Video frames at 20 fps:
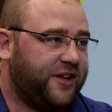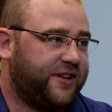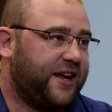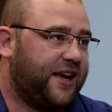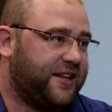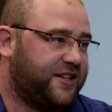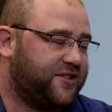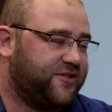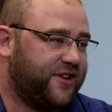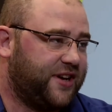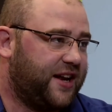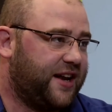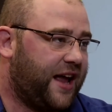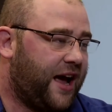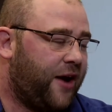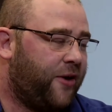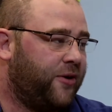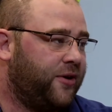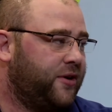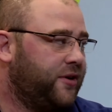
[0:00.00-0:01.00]
their data in and
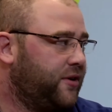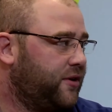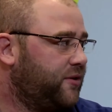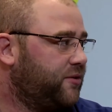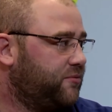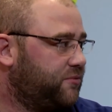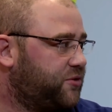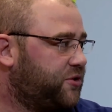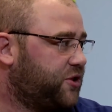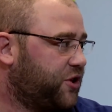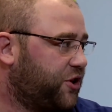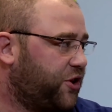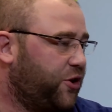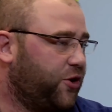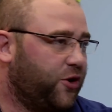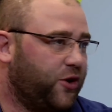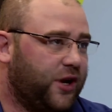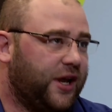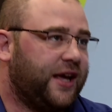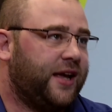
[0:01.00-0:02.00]
out
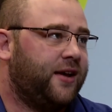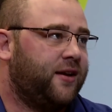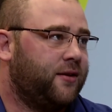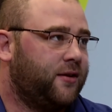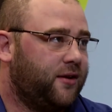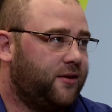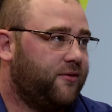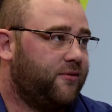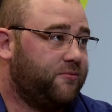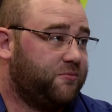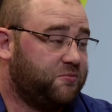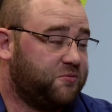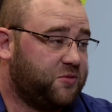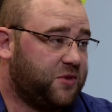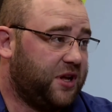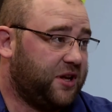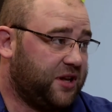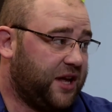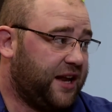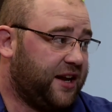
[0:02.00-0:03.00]
securely
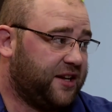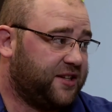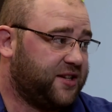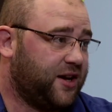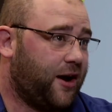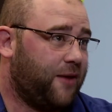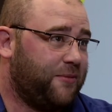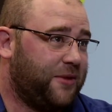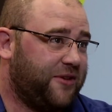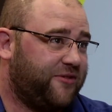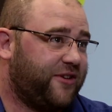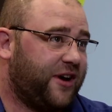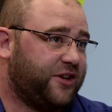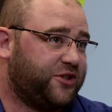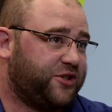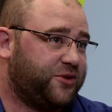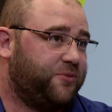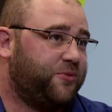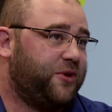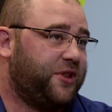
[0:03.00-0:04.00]
in a timely
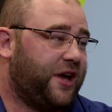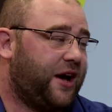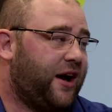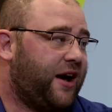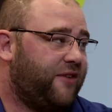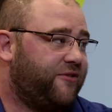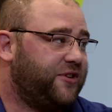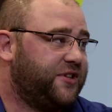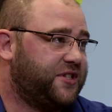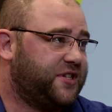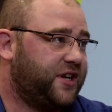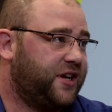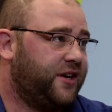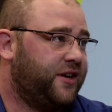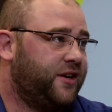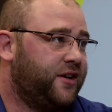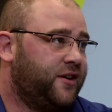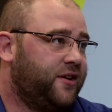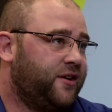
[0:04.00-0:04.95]
fashion without having to